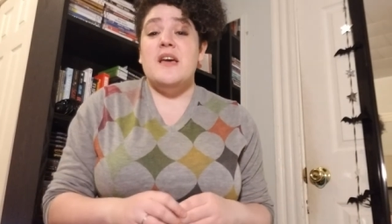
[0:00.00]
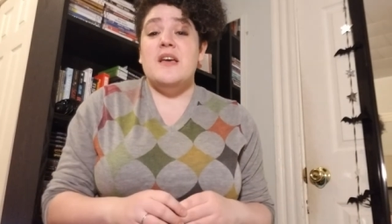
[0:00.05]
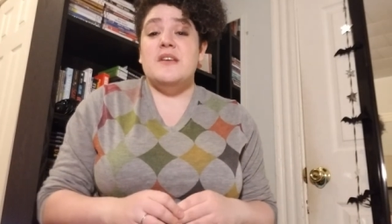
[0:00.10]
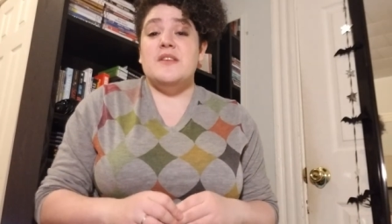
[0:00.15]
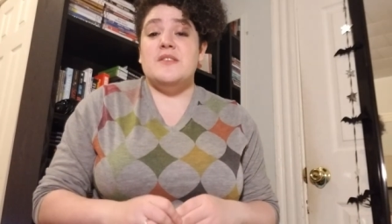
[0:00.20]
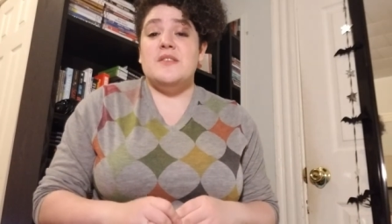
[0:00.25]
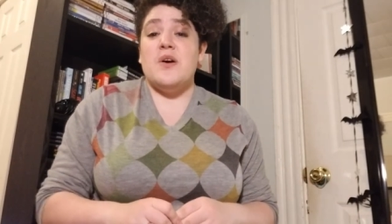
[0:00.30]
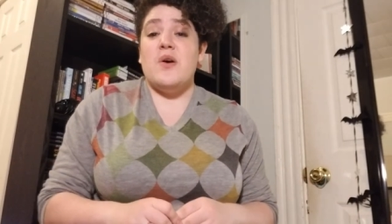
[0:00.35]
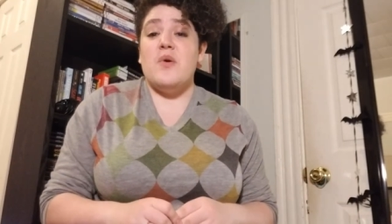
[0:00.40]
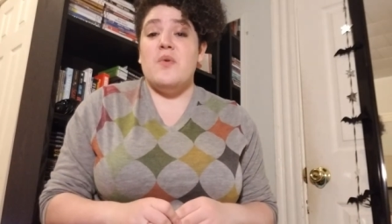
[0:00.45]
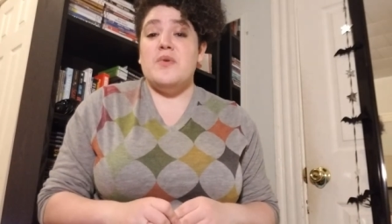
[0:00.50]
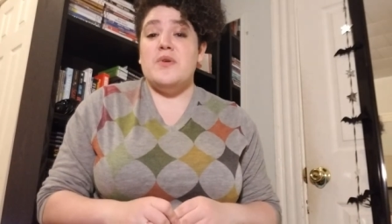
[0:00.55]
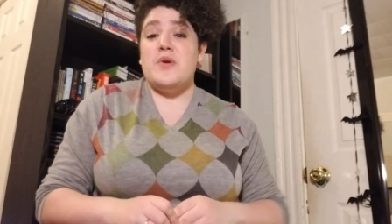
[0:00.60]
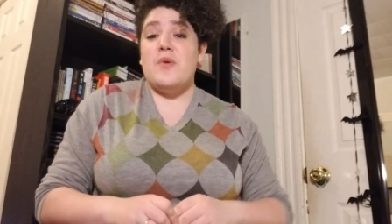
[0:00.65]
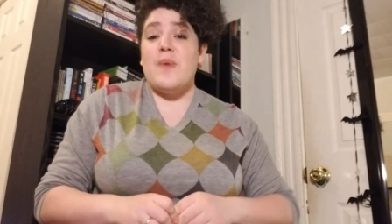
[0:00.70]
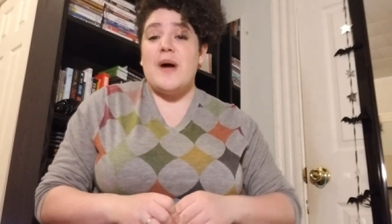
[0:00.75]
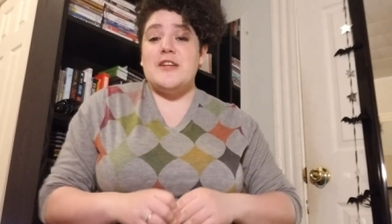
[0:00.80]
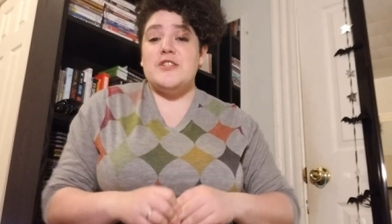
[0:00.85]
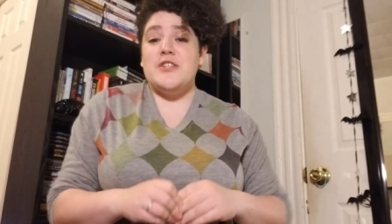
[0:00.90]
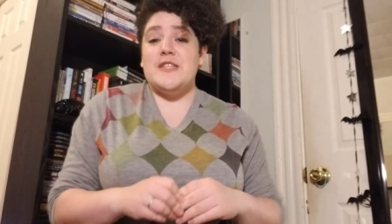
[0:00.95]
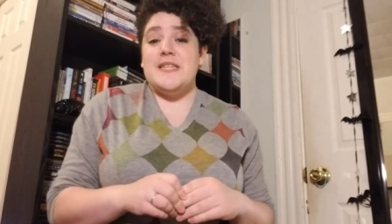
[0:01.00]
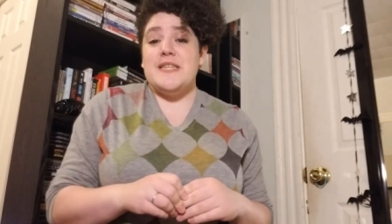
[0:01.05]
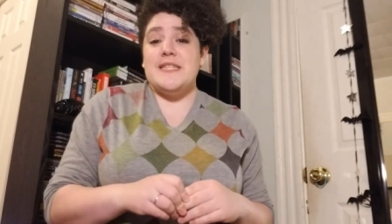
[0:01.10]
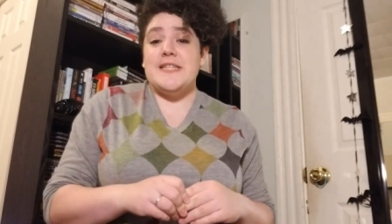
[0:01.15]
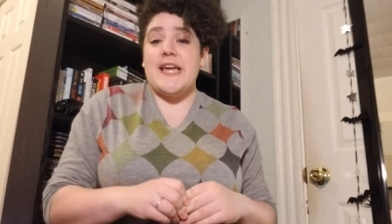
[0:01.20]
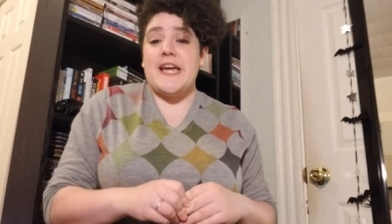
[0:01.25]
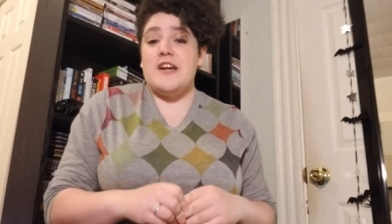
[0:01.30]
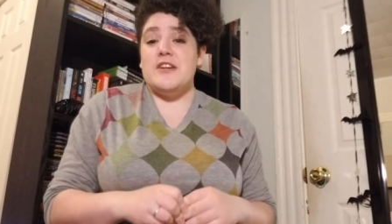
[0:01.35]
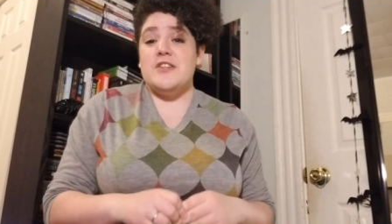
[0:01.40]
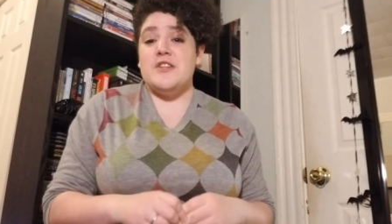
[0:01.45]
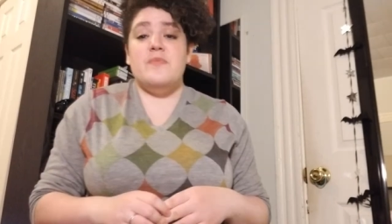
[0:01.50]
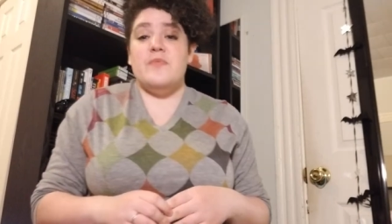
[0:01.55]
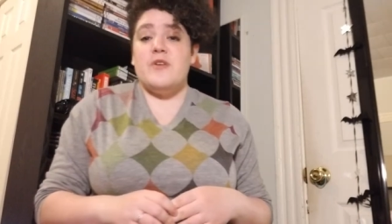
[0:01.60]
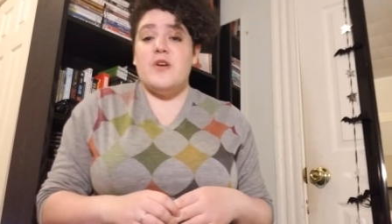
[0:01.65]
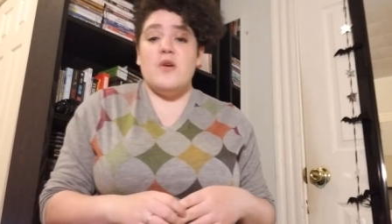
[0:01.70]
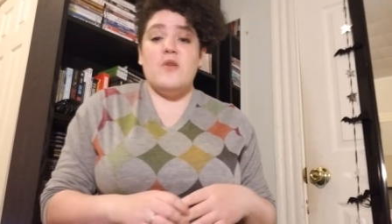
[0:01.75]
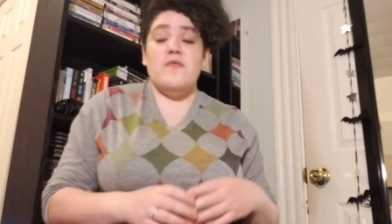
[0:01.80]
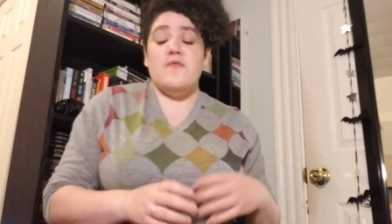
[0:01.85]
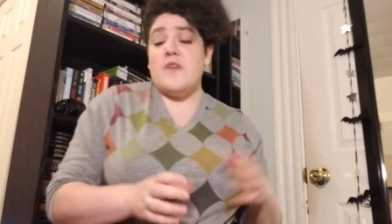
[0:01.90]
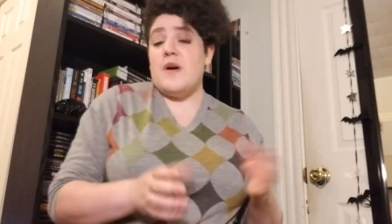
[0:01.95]
So you're watching these characters
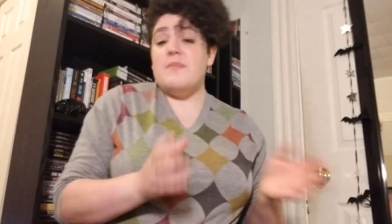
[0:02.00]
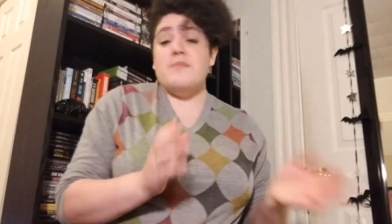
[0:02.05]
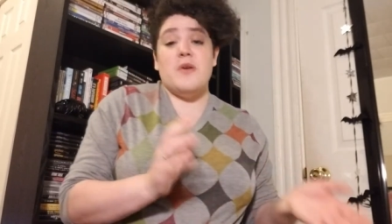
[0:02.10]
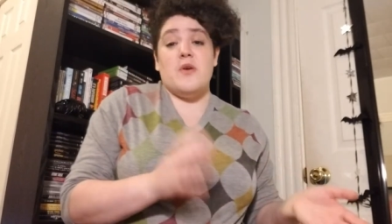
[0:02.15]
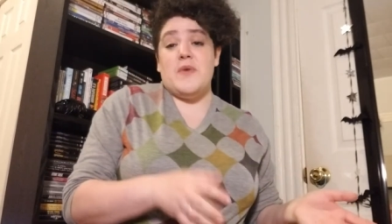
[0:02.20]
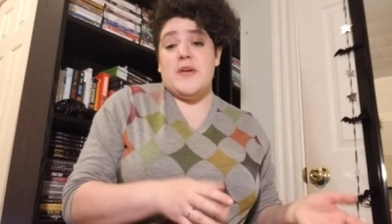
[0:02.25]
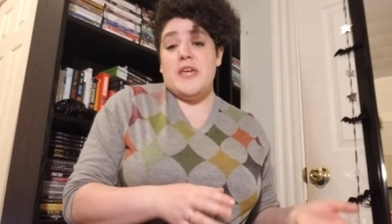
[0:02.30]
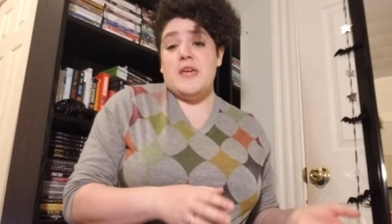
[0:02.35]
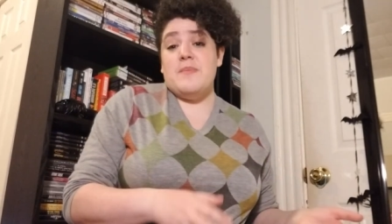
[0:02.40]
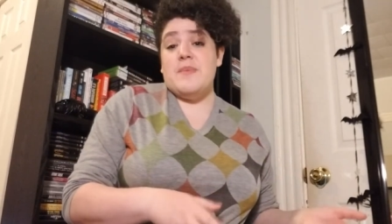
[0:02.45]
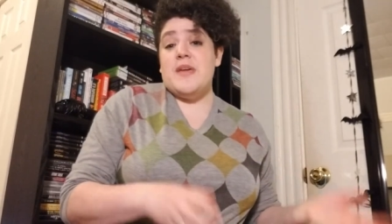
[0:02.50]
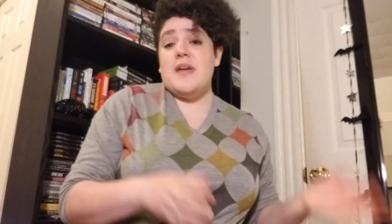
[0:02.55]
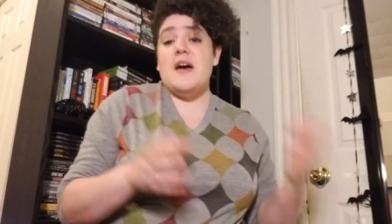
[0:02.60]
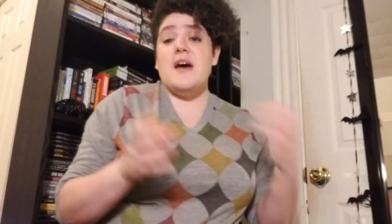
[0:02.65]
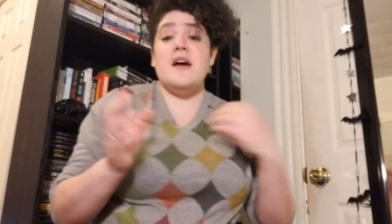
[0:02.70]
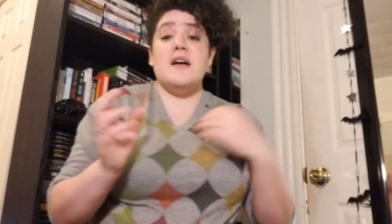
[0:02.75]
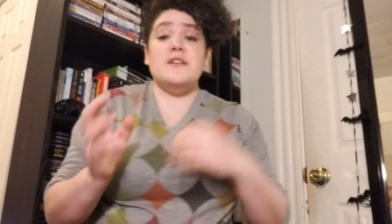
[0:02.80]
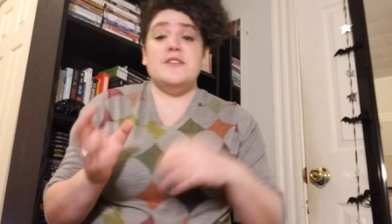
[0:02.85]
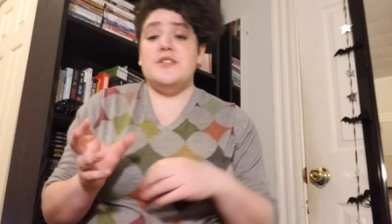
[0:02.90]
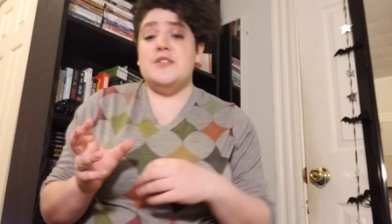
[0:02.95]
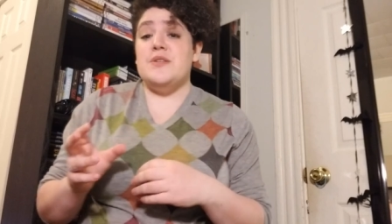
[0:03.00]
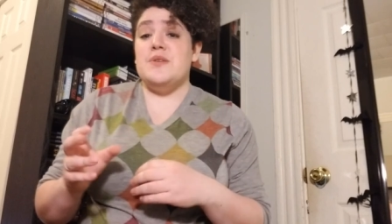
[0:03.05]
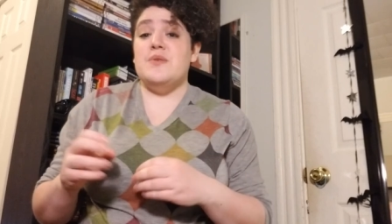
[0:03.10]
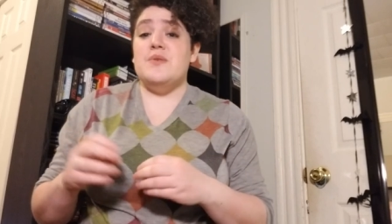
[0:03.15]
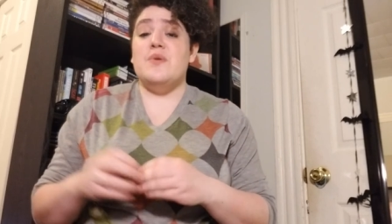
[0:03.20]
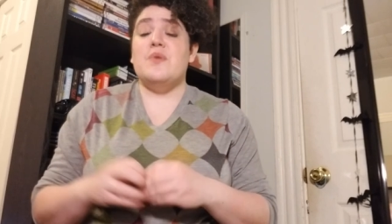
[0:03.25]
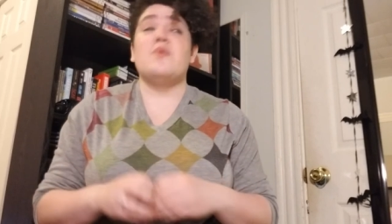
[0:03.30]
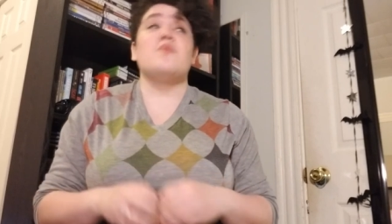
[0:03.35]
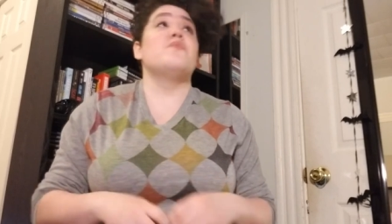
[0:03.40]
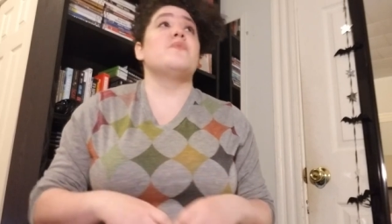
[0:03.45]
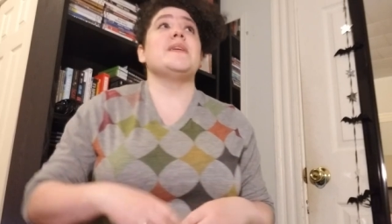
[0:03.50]
go from bohemia to